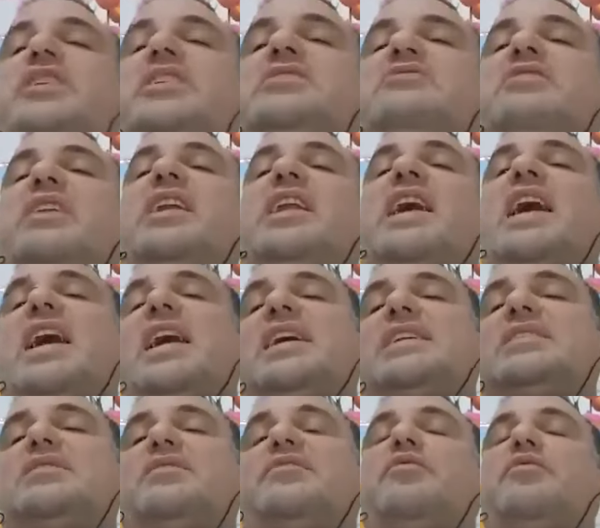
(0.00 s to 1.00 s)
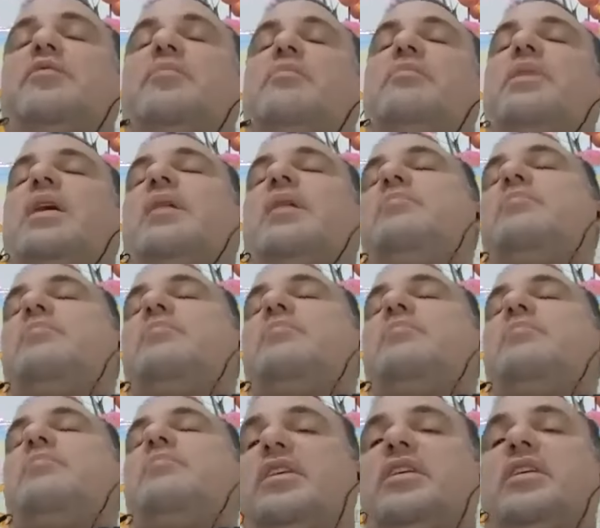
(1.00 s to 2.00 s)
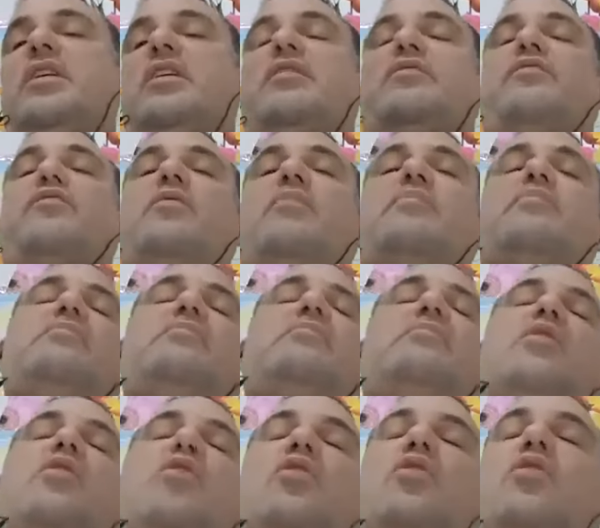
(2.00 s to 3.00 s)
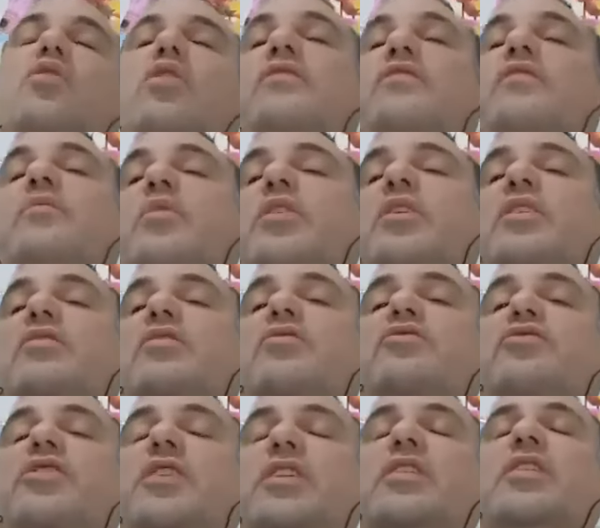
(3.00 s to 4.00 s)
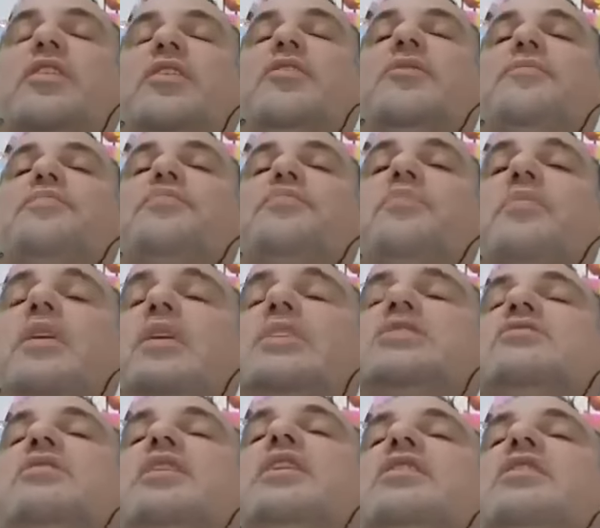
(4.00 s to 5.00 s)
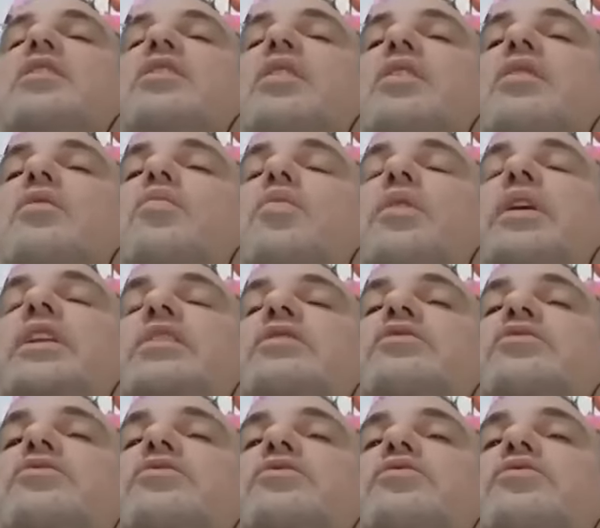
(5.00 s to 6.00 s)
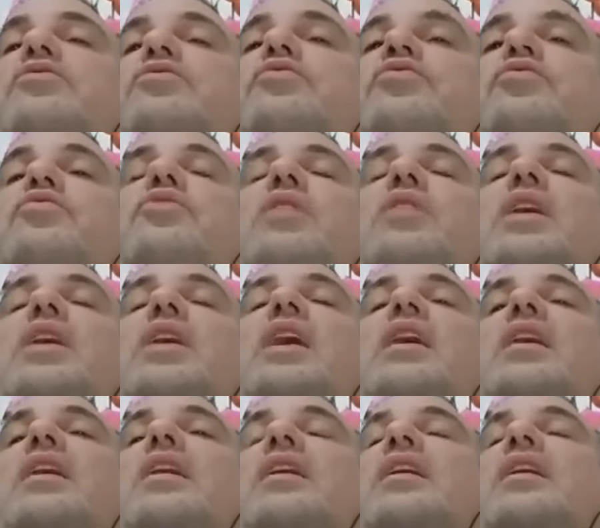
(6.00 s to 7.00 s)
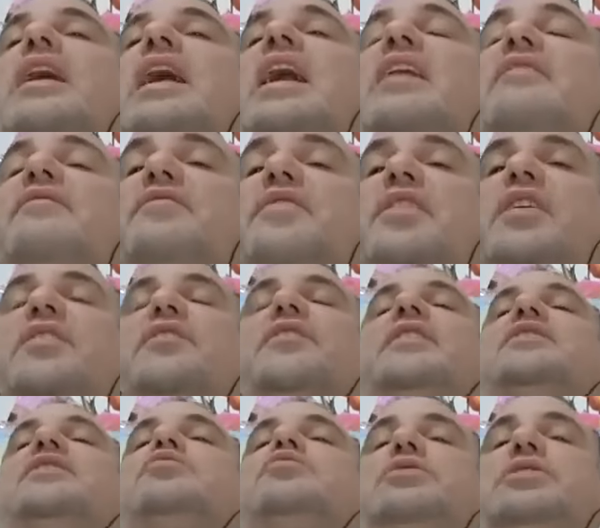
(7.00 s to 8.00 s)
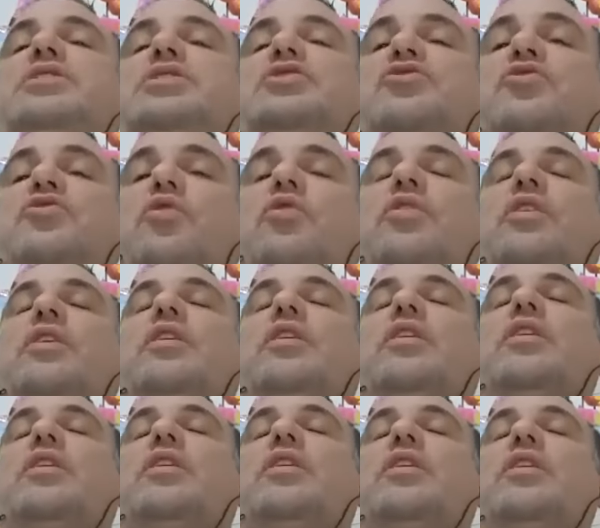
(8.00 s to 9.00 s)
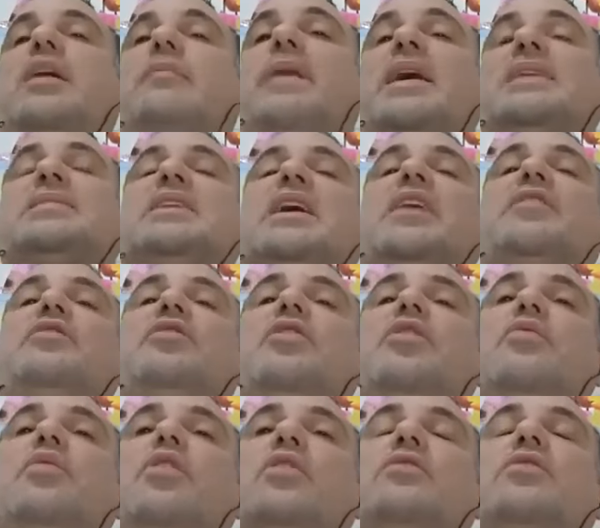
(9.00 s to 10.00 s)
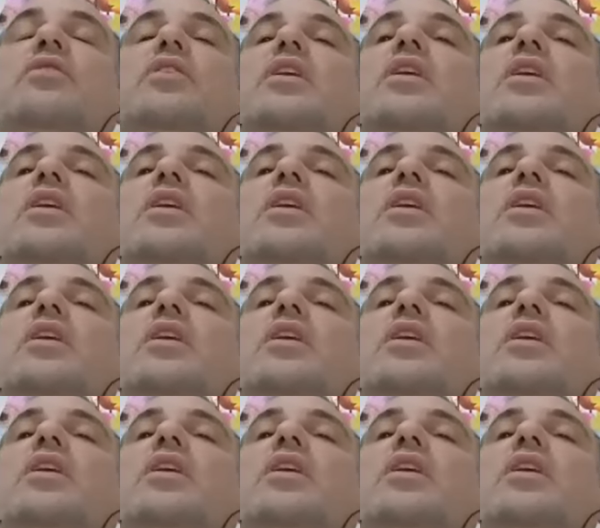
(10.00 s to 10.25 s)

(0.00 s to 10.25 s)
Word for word: Israel has from America, from all from other countries, Israel will do everything to destroy Hamas. And you know what?